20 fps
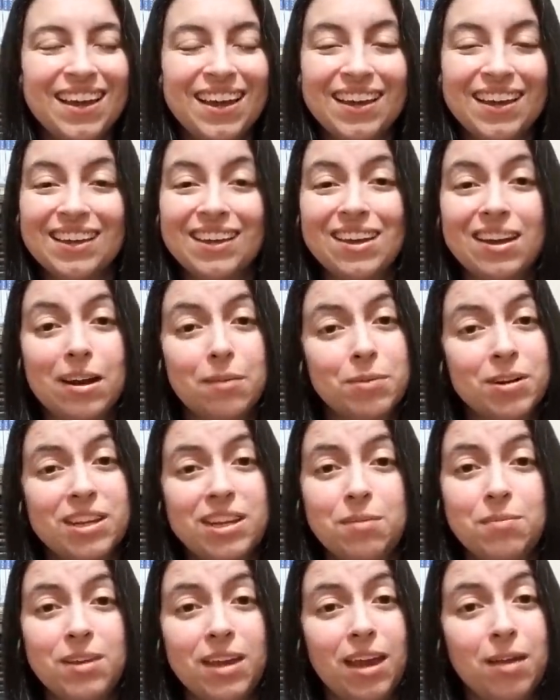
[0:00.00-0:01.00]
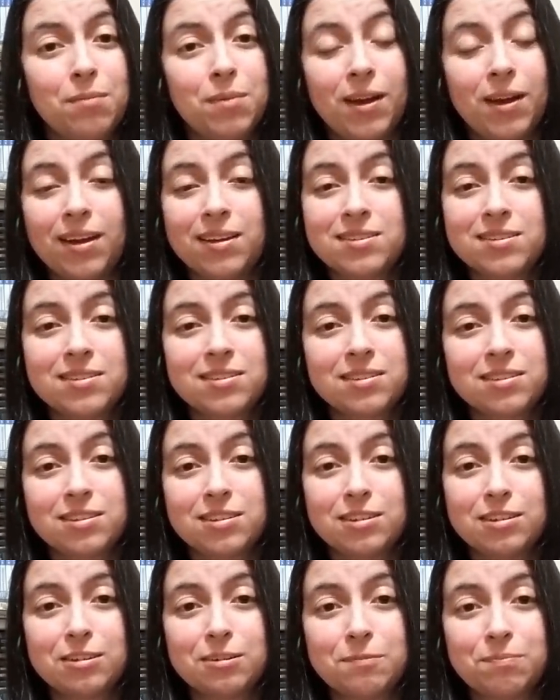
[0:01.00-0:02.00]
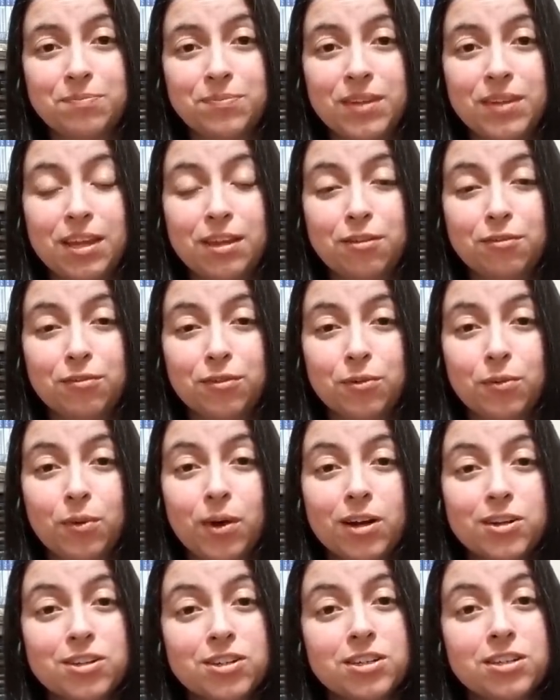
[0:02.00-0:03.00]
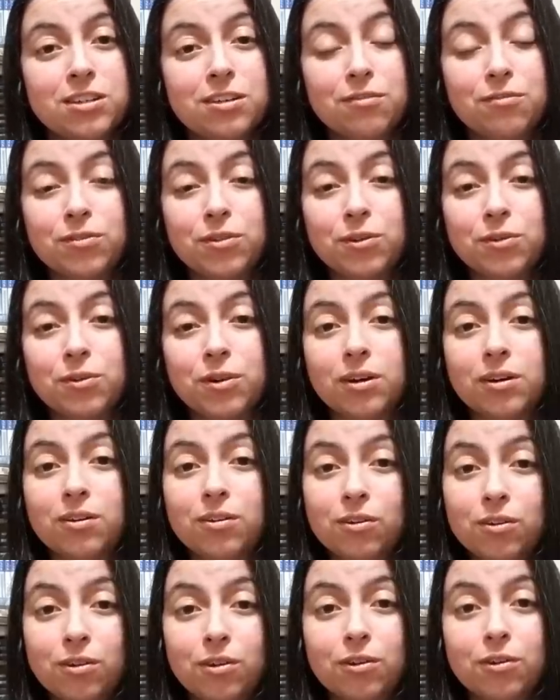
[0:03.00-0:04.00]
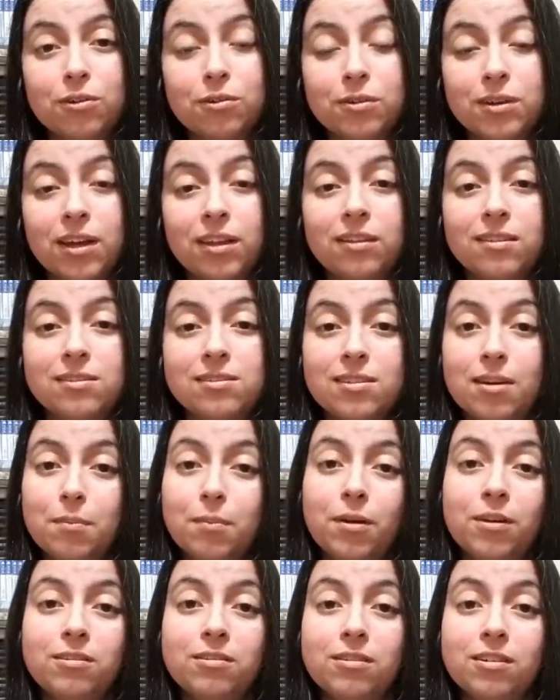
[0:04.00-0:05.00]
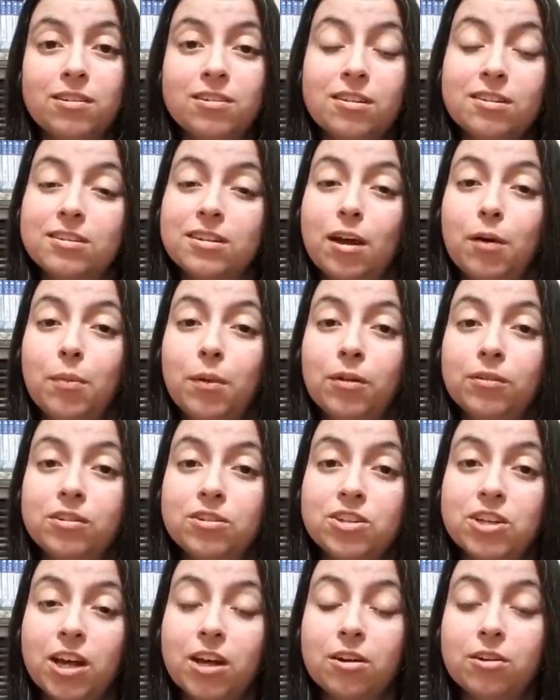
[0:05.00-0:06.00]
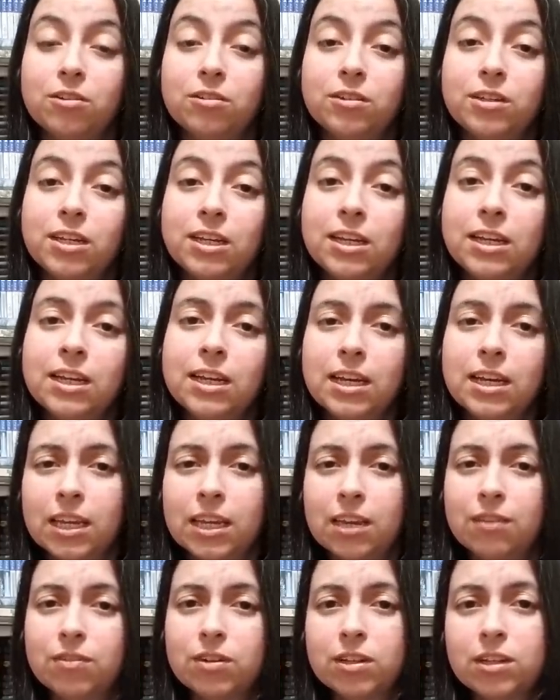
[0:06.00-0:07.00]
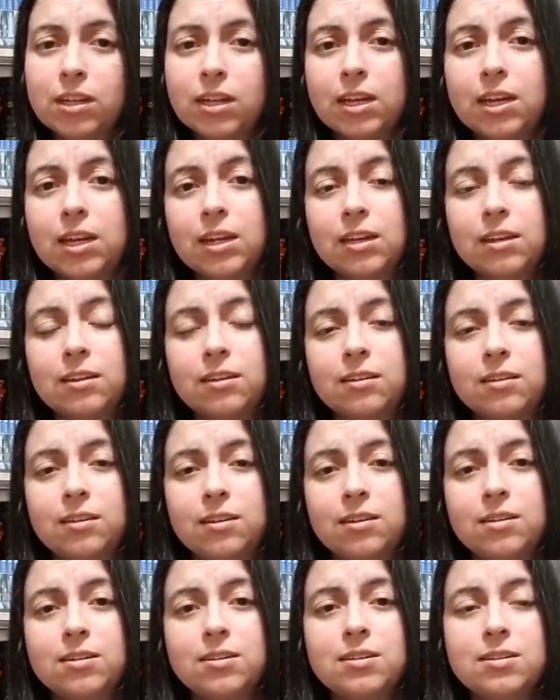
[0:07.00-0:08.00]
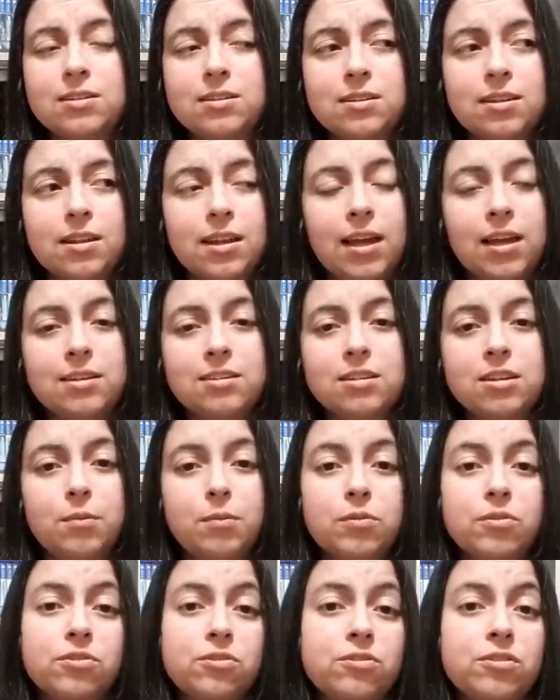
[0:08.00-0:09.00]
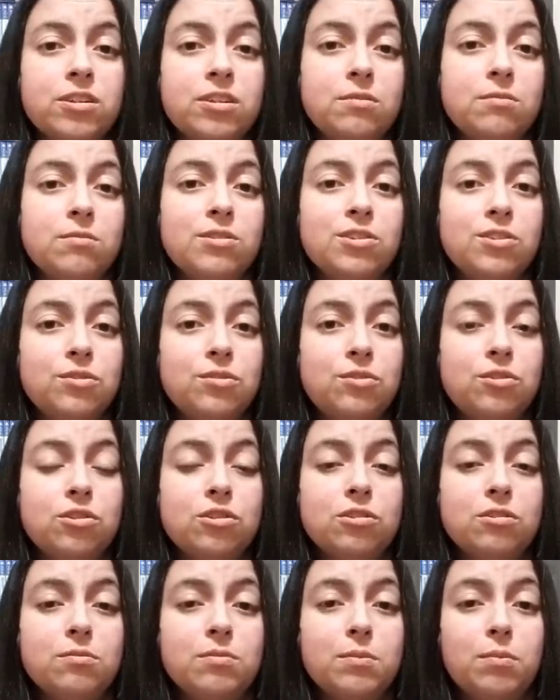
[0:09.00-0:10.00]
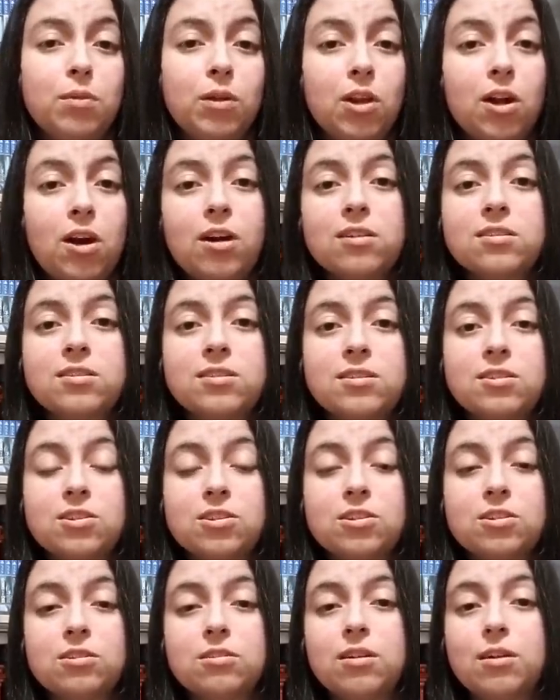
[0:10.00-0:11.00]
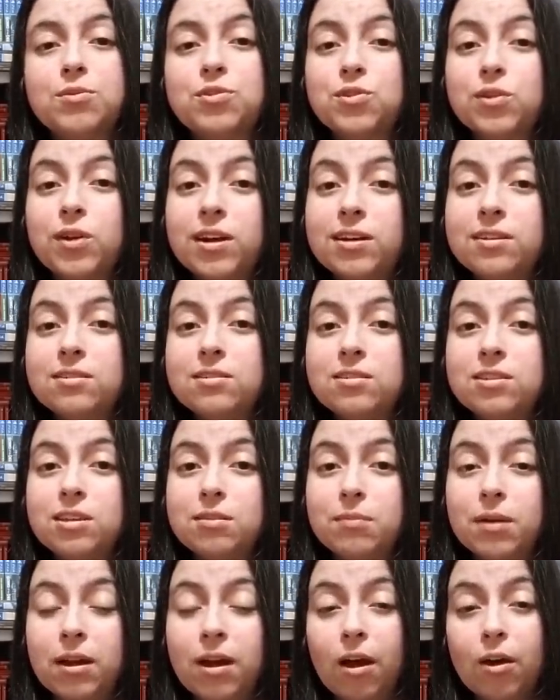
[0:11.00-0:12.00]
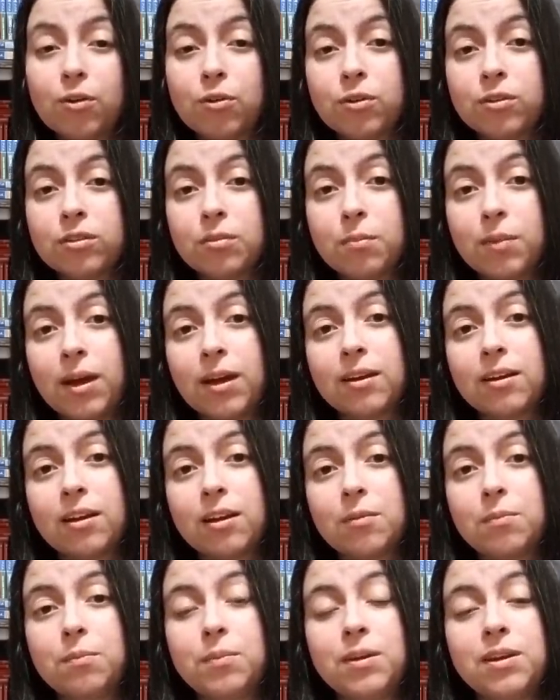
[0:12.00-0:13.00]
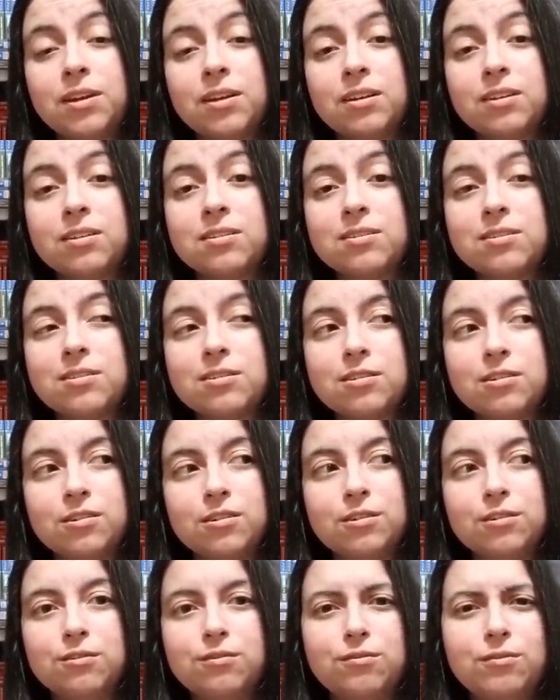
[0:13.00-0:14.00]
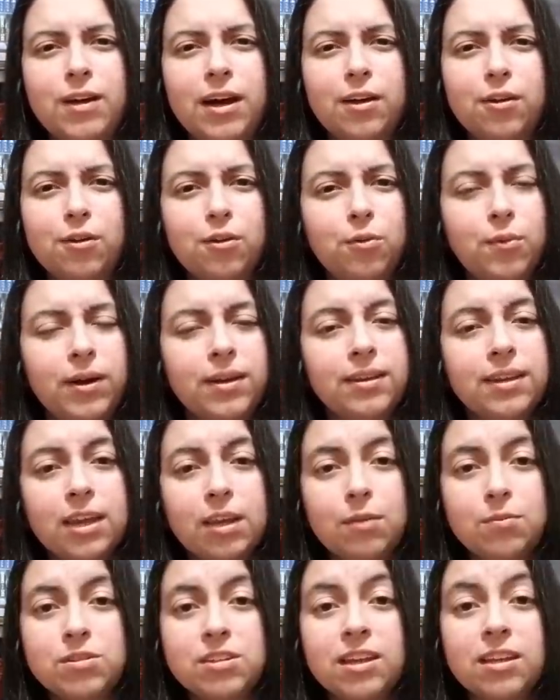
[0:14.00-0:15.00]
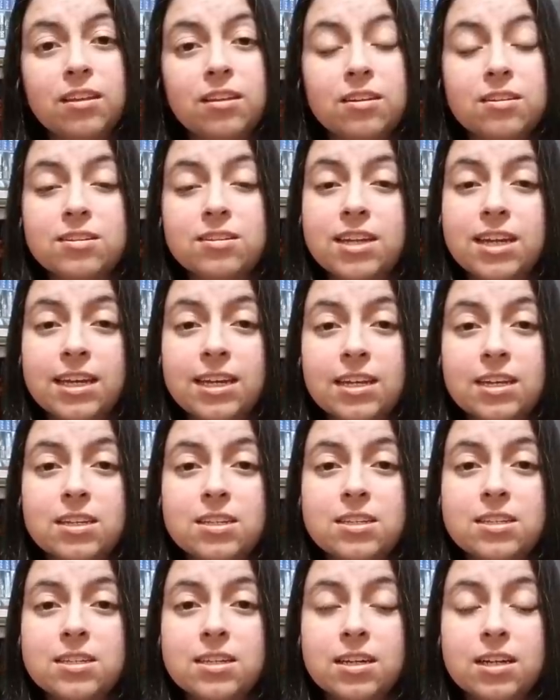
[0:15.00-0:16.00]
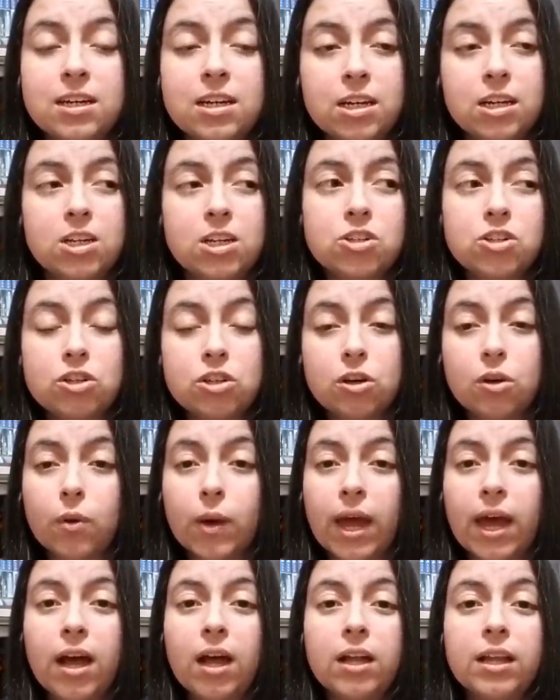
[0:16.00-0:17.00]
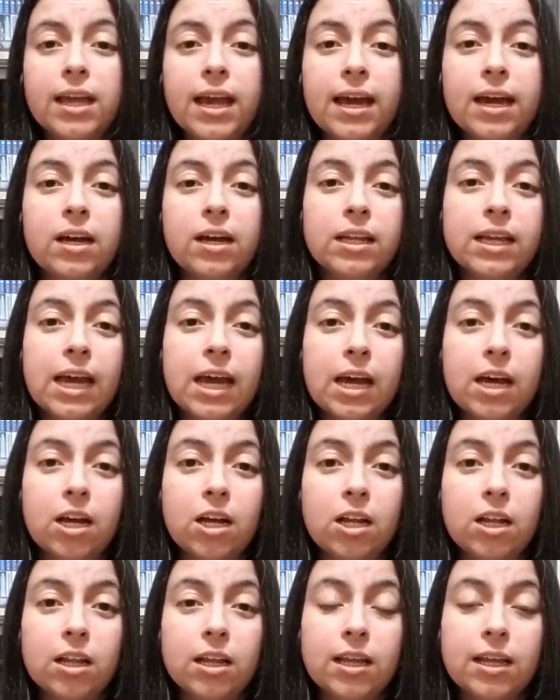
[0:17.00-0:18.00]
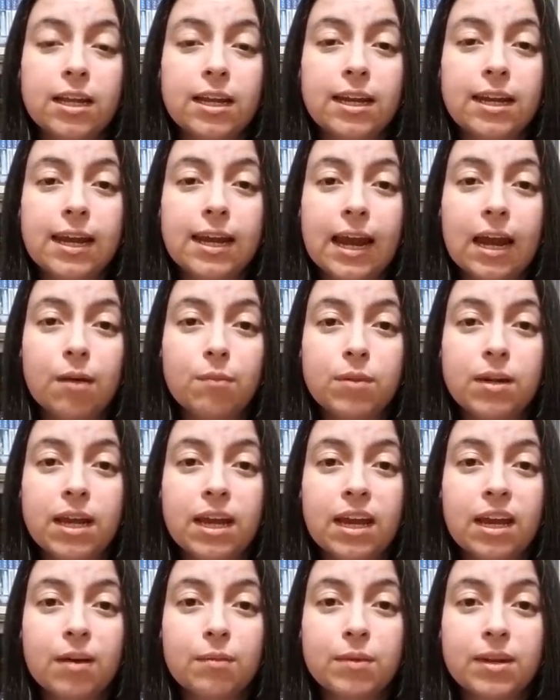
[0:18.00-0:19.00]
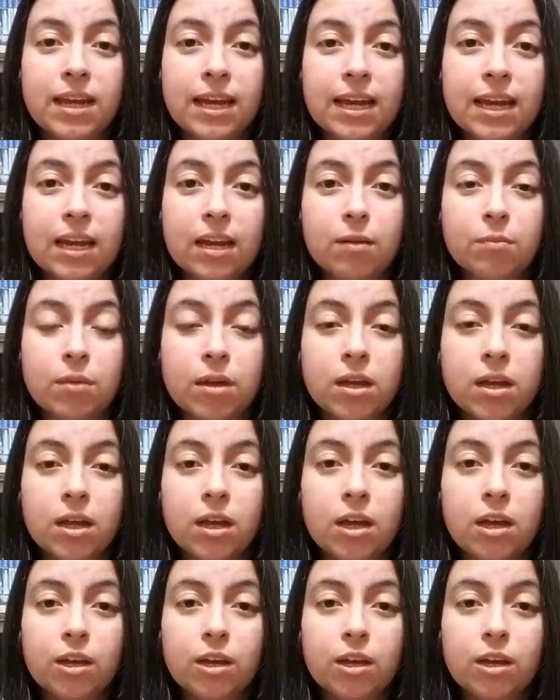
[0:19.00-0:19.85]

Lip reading: And I'm going to keep Game Pass, so thank you for watching. If you are new, hit the sub button. It does help out the channel. Give it a like, because the last couple streams, YouTube blocked, so I'm trying to get my algorithm back up because of, I don't know why they keep saying that it's kids. So hell, hell, hell, damn, damn, damn.